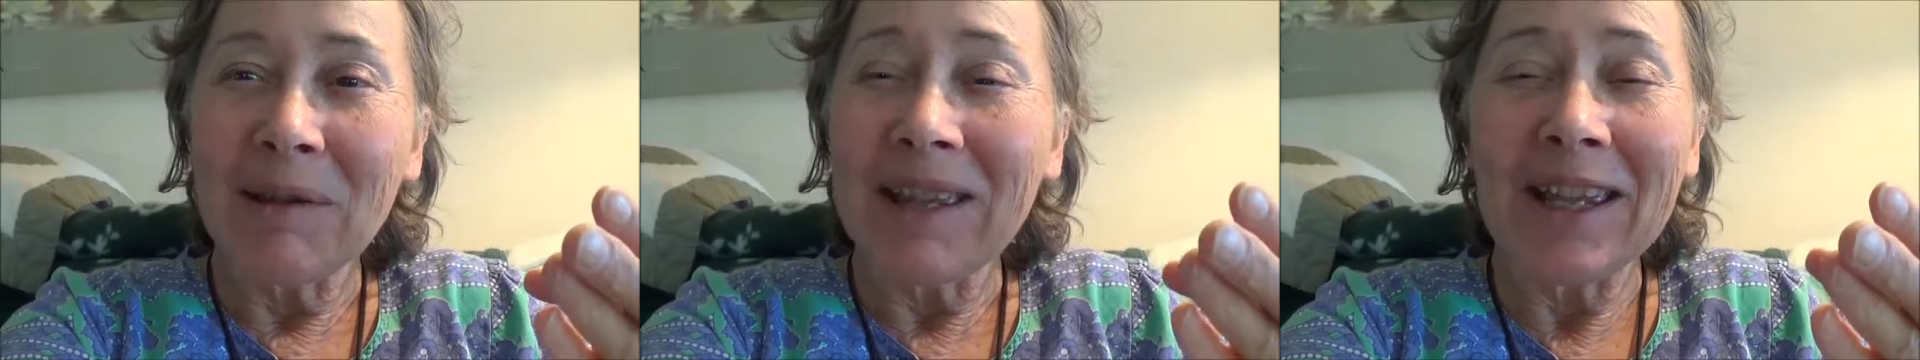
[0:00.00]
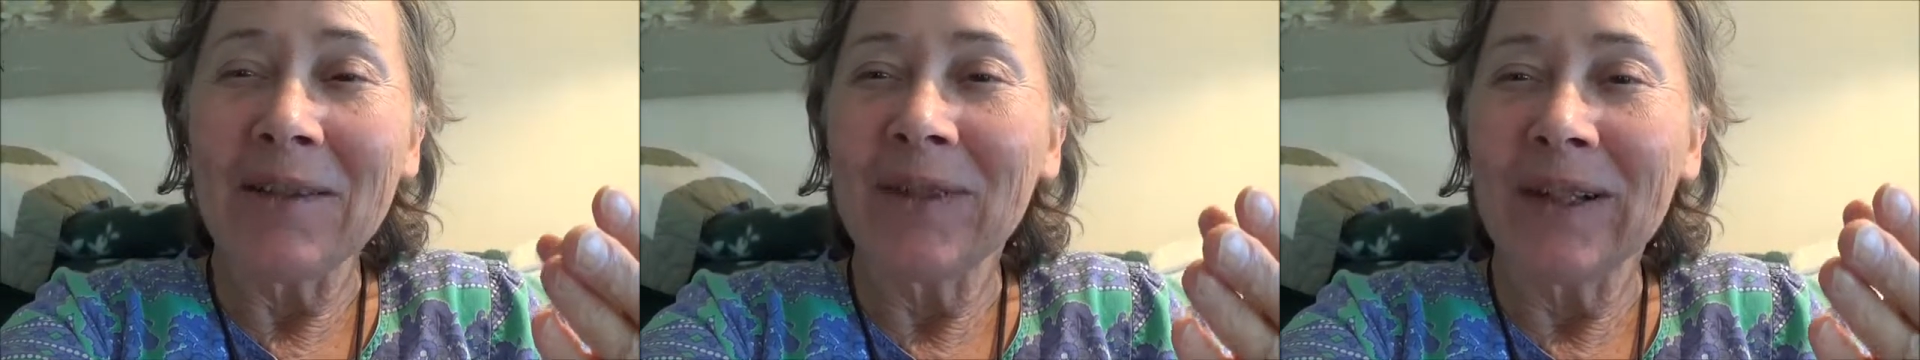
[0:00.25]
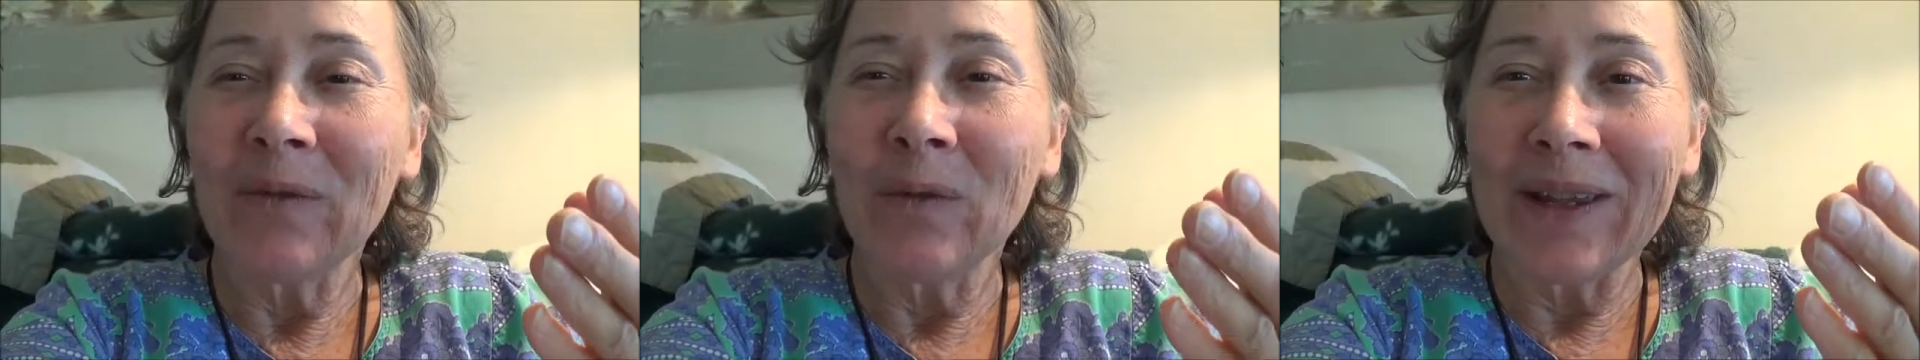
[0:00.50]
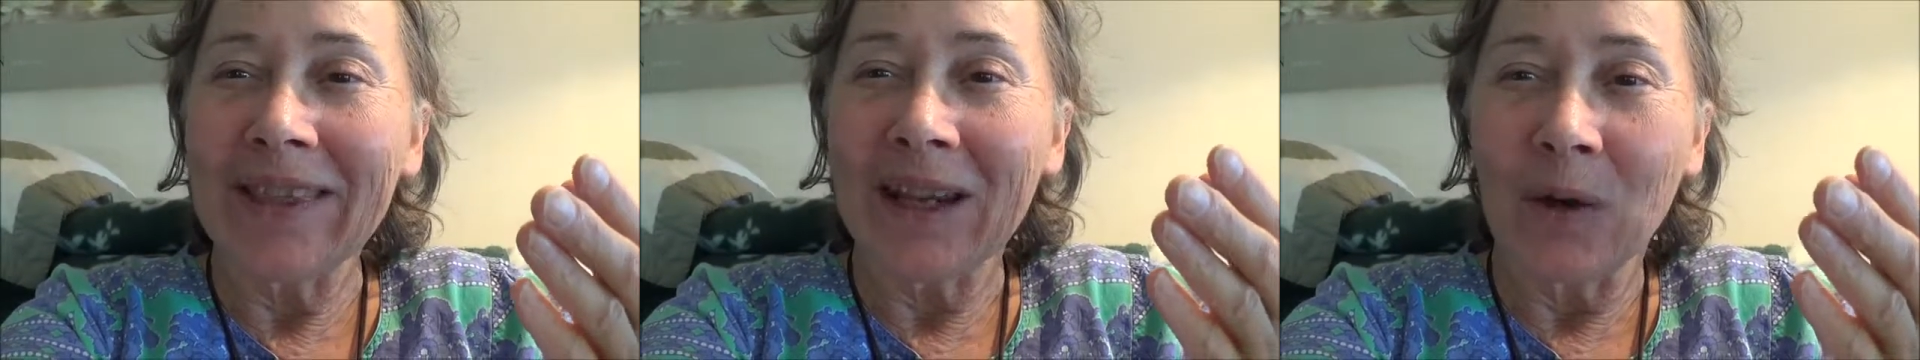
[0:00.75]
even if
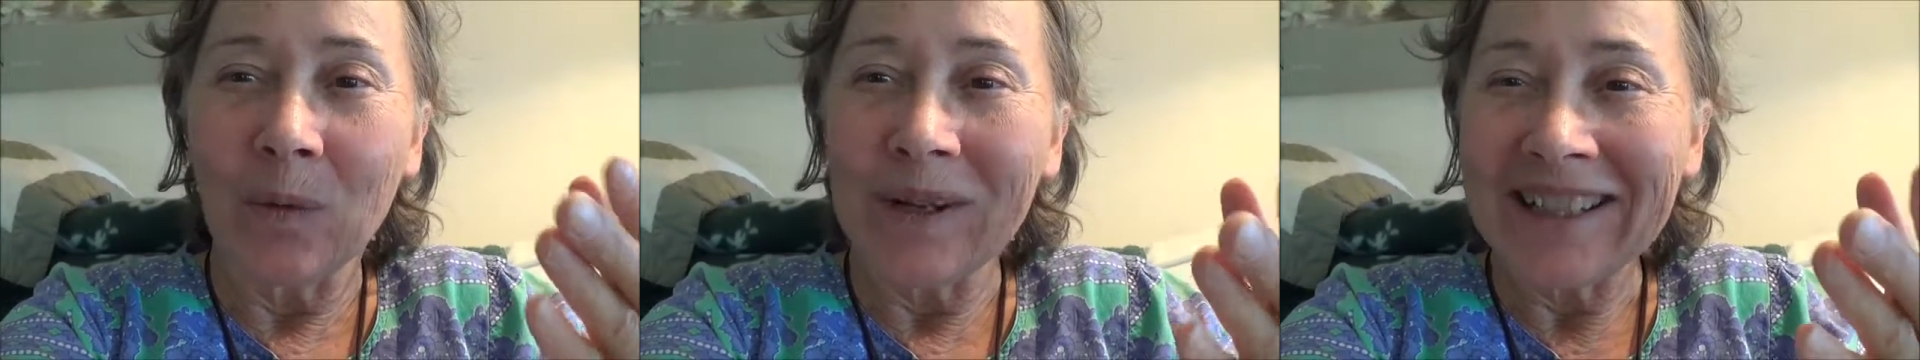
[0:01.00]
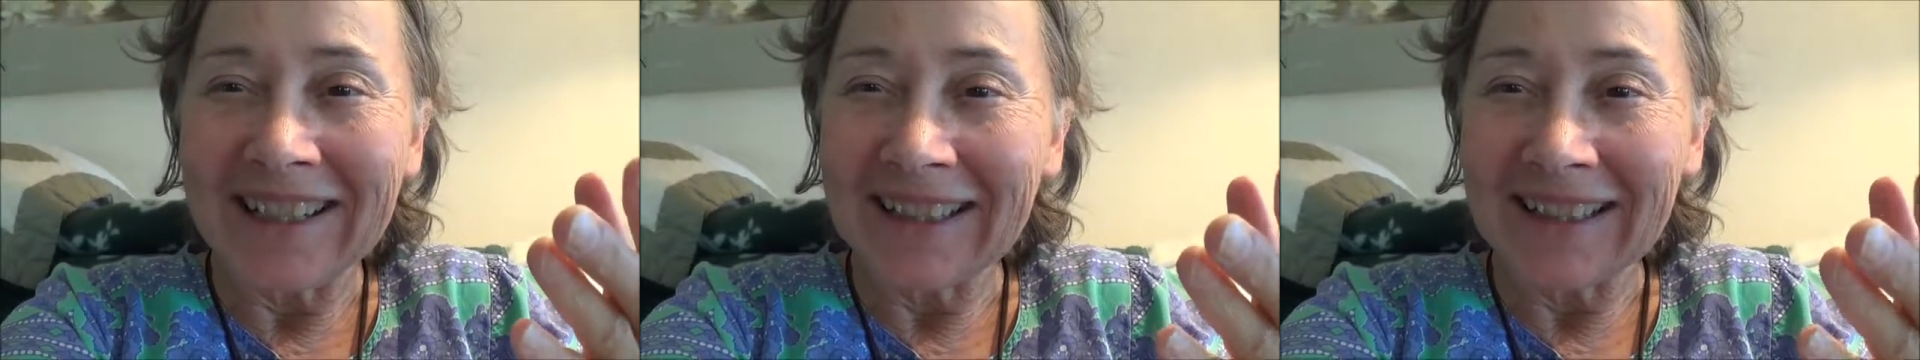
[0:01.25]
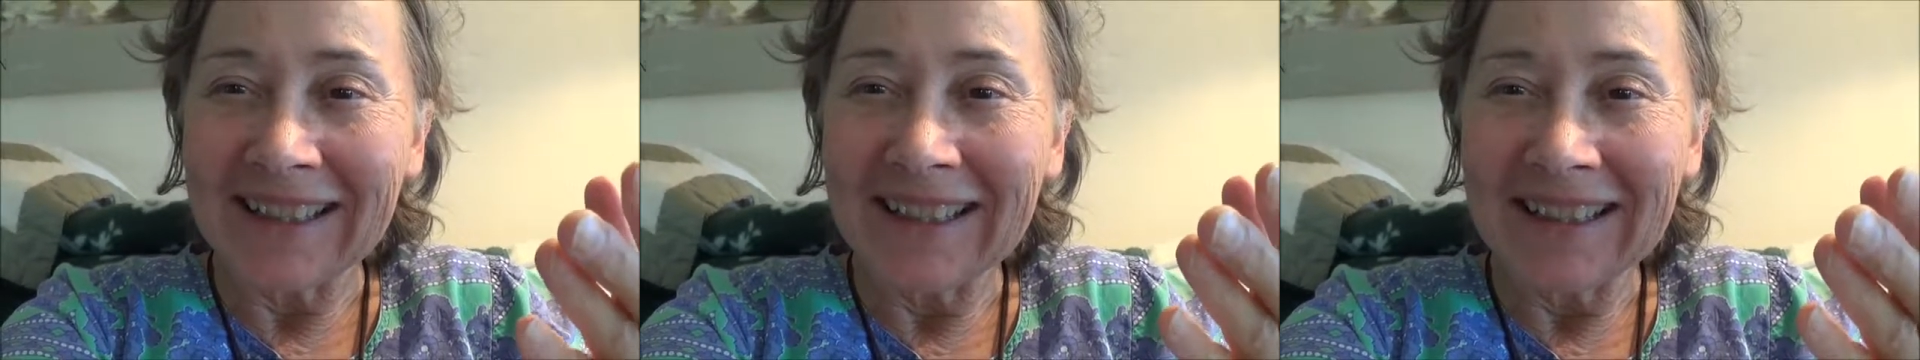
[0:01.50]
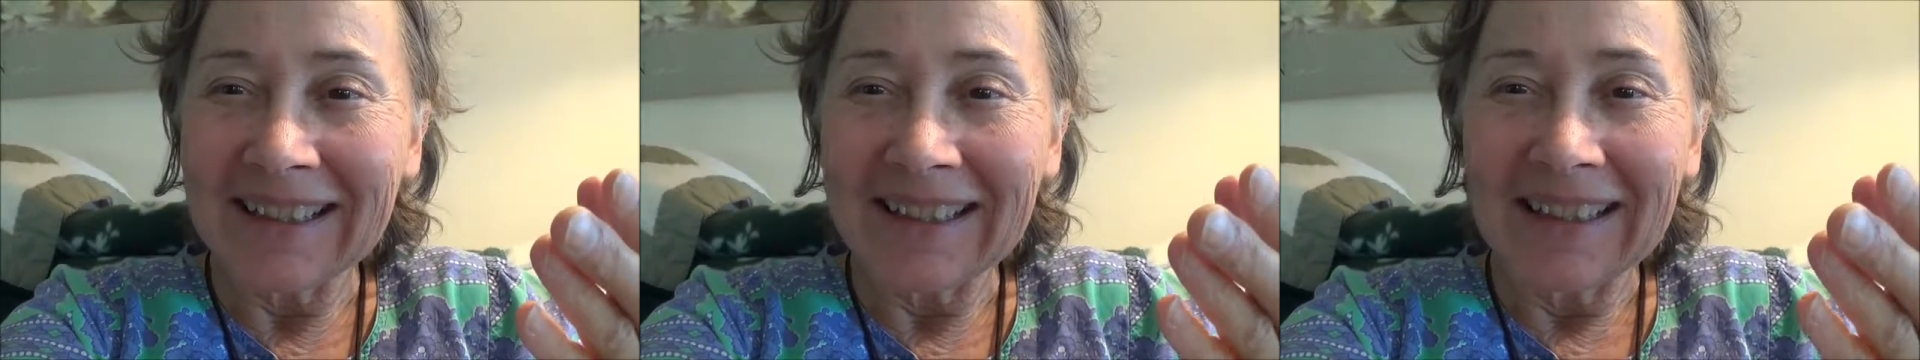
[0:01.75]
we think we did it,